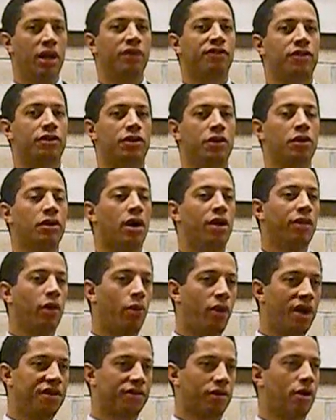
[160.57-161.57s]
an institute
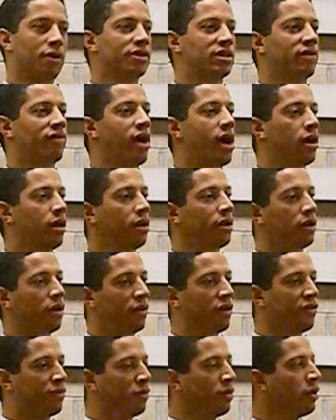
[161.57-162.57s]
on the west coast of Ireland,
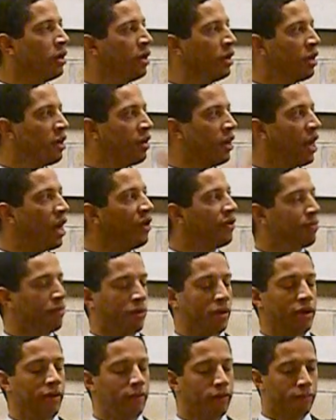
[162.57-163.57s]
on this nice,
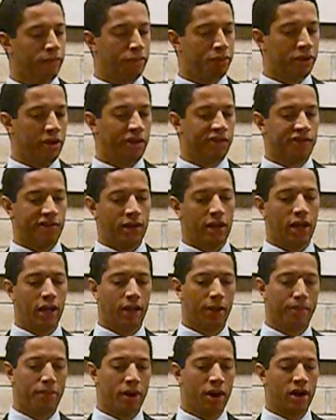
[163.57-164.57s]
pretty
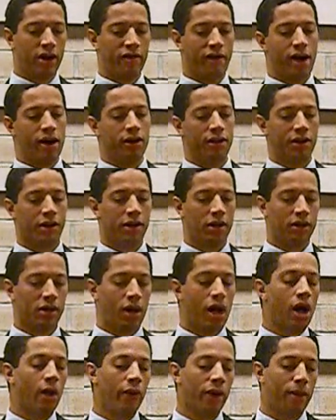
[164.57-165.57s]
scenic part of Ireland
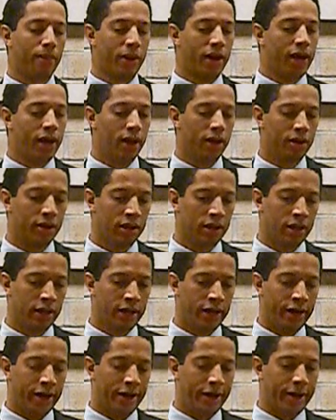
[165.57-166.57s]
called Galway Bay.
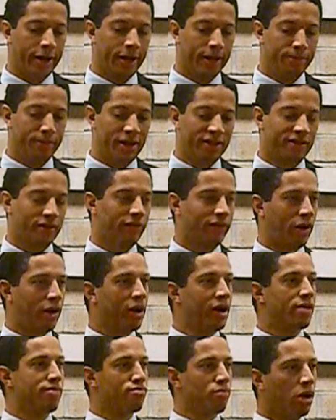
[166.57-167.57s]
It's a
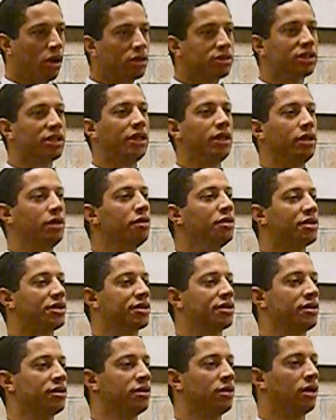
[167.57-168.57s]
very
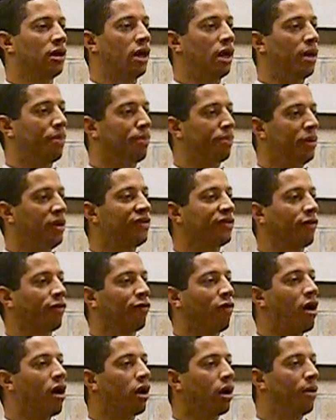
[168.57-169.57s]
multi-use piece
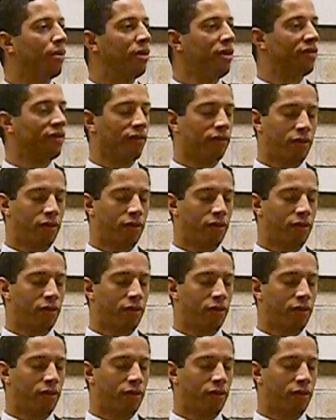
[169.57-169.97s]
of water